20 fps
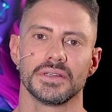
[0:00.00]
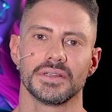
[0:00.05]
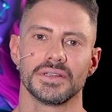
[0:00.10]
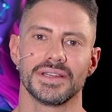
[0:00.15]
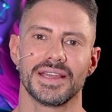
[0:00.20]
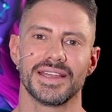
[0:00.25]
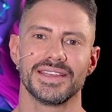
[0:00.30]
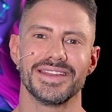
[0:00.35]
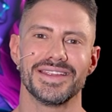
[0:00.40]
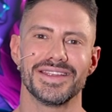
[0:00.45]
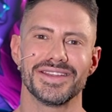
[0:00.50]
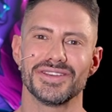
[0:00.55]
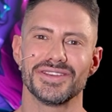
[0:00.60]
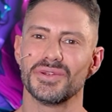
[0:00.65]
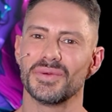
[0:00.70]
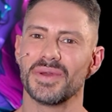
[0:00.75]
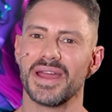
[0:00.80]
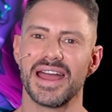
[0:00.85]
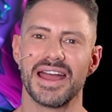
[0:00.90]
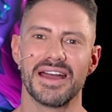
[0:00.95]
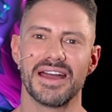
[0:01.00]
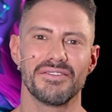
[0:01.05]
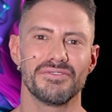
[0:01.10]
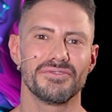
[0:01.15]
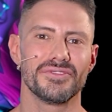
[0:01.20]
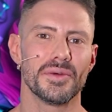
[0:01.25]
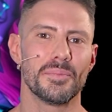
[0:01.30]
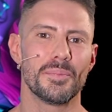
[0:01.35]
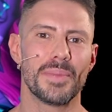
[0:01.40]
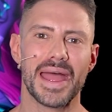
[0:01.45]
And yet you have
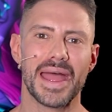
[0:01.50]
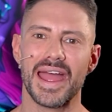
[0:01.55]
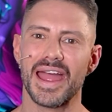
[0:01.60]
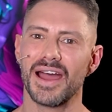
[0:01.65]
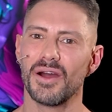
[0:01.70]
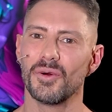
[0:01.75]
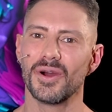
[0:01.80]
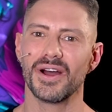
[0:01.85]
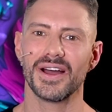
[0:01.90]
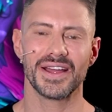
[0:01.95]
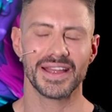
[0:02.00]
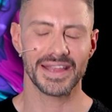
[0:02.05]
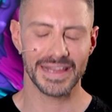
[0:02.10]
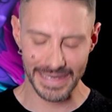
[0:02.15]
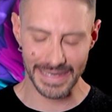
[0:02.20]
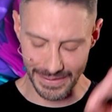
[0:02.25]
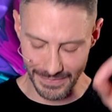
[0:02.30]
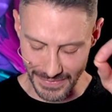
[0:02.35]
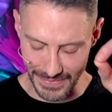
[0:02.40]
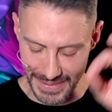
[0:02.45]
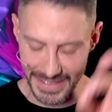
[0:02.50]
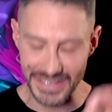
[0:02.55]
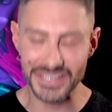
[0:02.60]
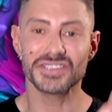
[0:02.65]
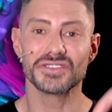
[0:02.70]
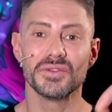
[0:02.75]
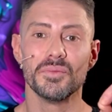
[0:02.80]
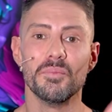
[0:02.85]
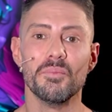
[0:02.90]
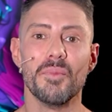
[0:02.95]
the power in
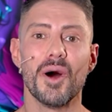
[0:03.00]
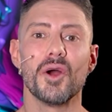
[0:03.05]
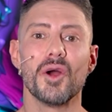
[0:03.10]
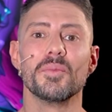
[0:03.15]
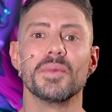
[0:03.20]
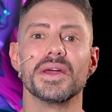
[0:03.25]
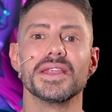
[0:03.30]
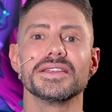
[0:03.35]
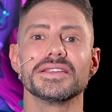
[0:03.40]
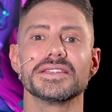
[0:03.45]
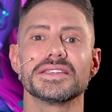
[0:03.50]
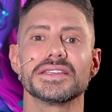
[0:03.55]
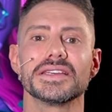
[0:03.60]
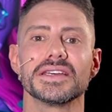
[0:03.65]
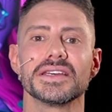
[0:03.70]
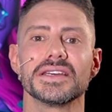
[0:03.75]
this moment